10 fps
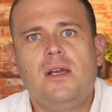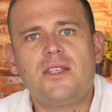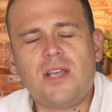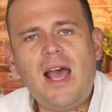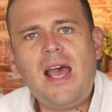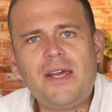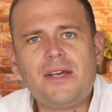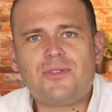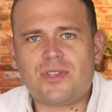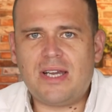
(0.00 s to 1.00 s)
So out of
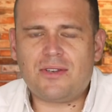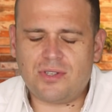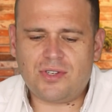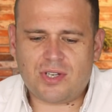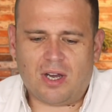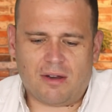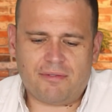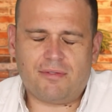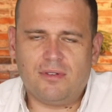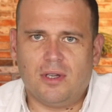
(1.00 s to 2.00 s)
those 1,000
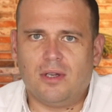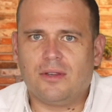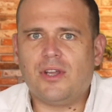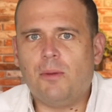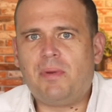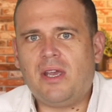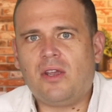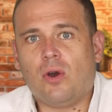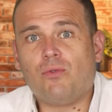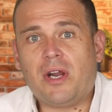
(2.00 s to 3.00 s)
staff that are being
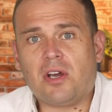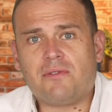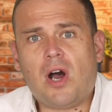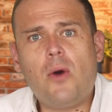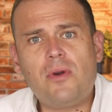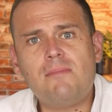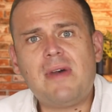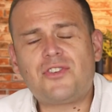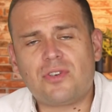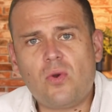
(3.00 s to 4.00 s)
got rid of, I would
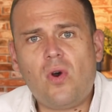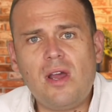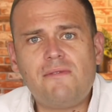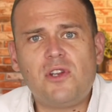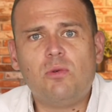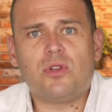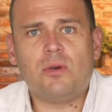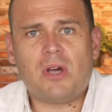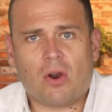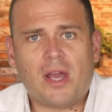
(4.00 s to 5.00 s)
imagine quite a few of
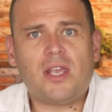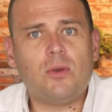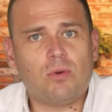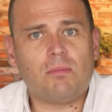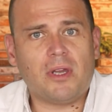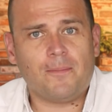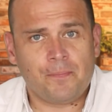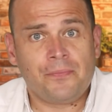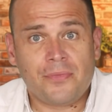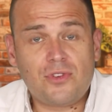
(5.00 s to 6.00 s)
them are like you and me,
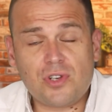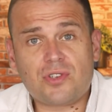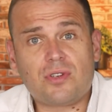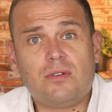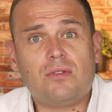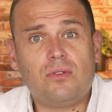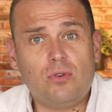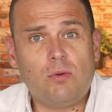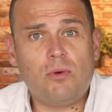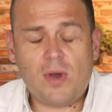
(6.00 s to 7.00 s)
just
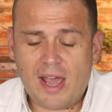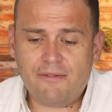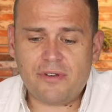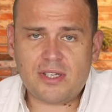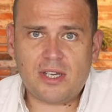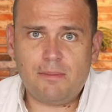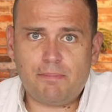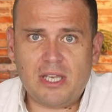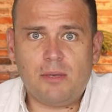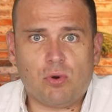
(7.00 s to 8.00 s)
normal everyday
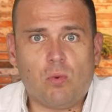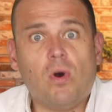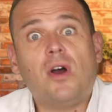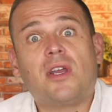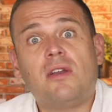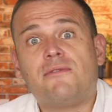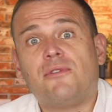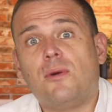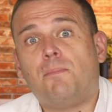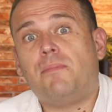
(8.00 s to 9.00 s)
people working
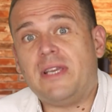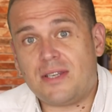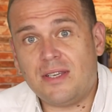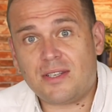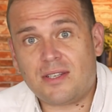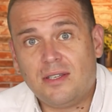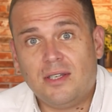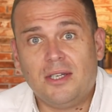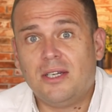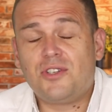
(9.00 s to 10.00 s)
for a business,
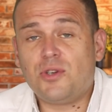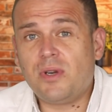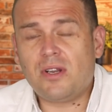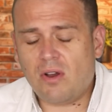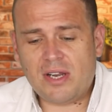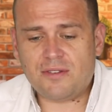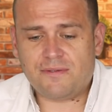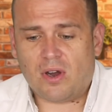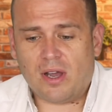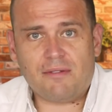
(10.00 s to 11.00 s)
doing a
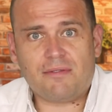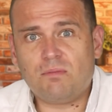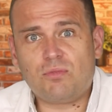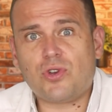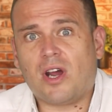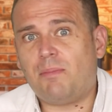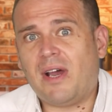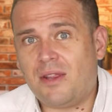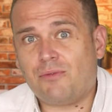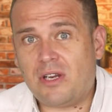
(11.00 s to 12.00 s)
9-to-5, trying to
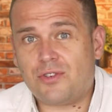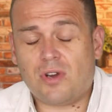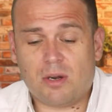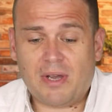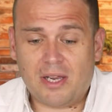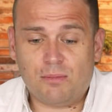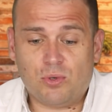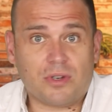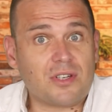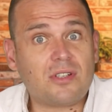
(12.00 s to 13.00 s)
pay the rent, trying to pay the
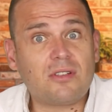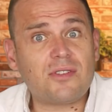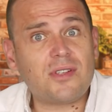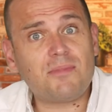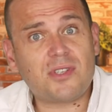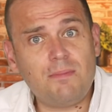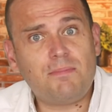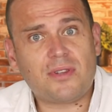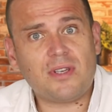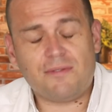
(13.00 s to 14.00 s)
mortgage. And I've got some
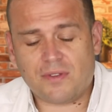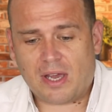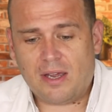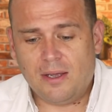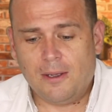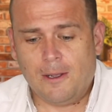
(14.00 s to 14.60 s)
sympathy for that.